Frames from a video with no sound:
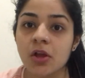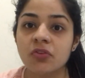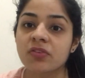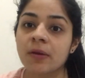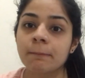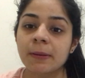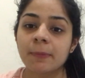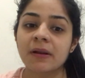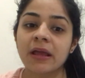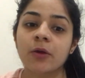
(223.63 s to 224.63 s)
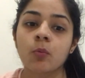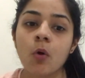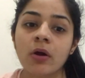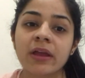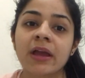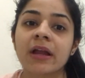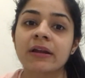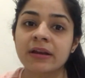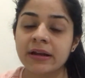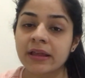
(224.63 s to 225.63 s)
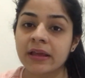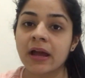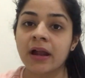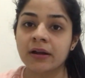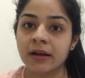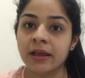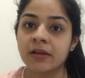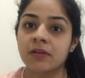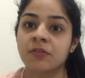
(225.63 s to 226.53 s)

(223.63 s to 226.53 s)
So some people like walking and reading and like